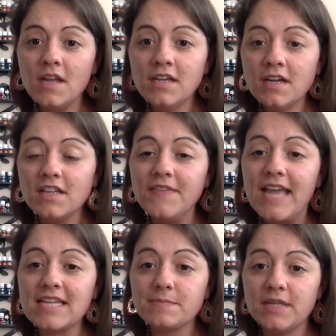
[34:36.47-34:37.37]
Young Living
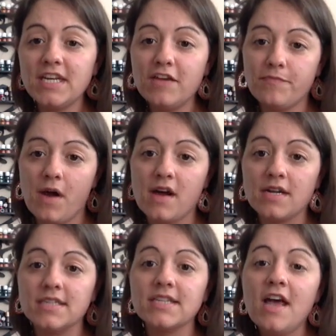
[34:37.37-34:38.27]
has plenty of
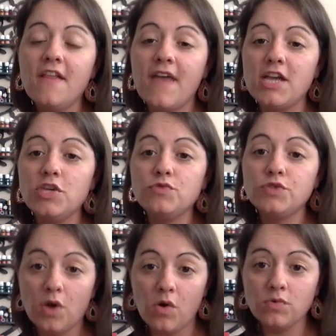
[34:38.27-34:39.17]
products that you
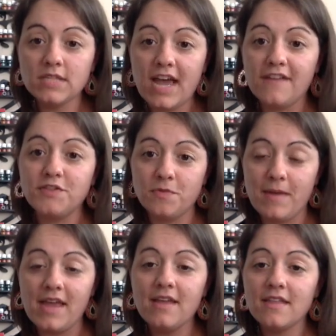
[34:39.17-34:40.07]
don't have to
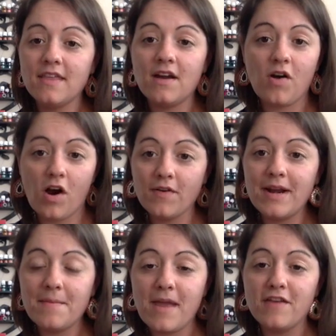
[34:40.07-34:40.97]
make that are
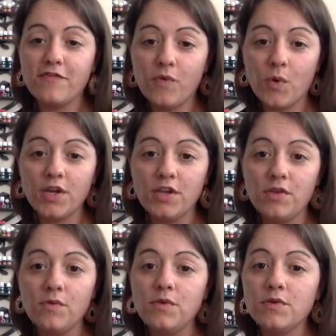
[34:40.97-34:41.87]
already made for
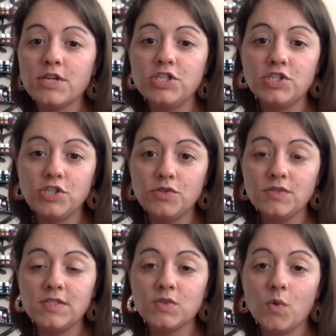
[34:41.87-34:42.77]
you. You could just use
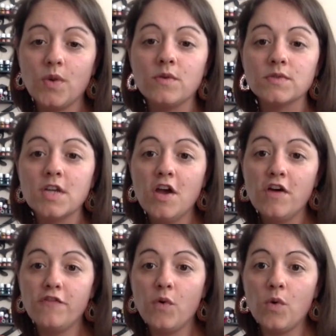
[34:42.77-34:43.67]
these oils
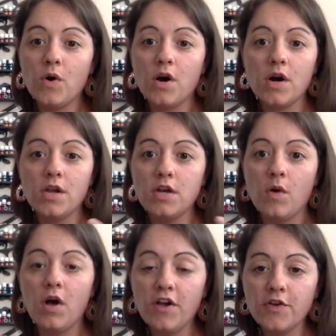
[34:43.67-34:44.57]
for, you know,
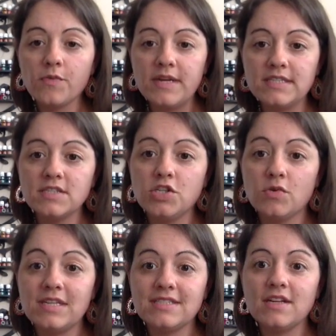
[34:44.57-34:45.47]
other reasons. You
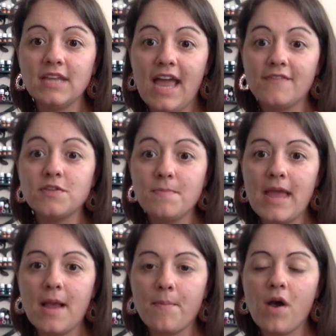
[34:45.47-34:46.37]
don't necessarily have to
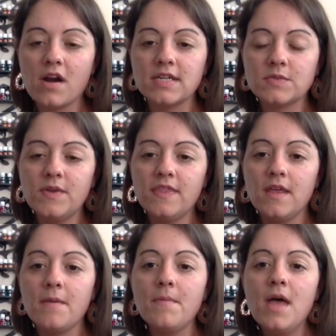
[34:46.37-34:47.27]
make products with
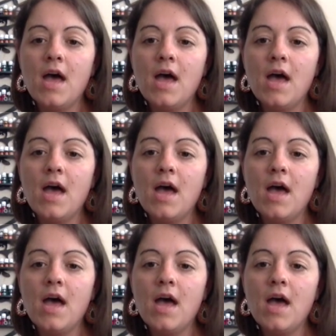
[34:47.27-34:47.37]
them.